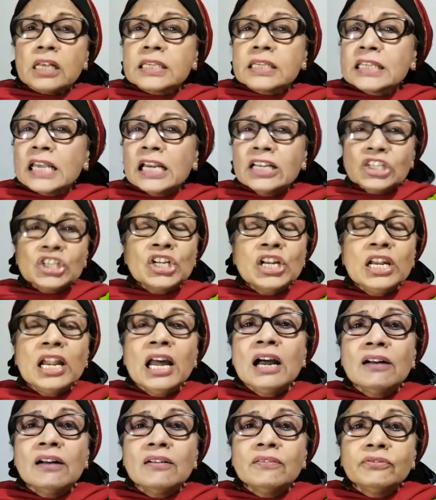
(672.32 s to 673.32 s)
such
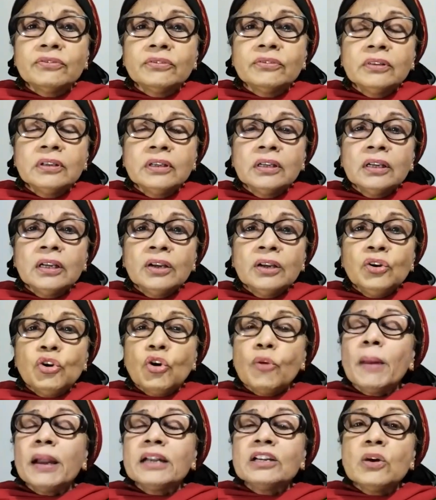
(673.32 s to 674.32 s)
love,
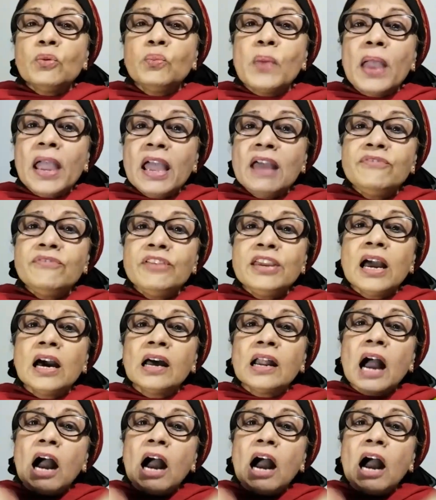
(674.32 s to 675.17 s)
no matter where we are,